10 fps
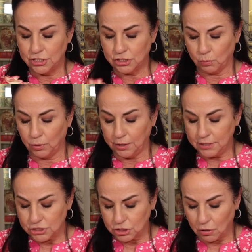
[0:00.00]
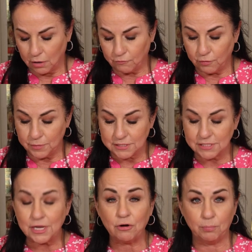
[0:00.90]
So we're gonna start from the
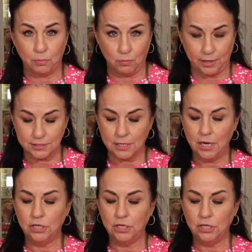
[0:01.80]
center point.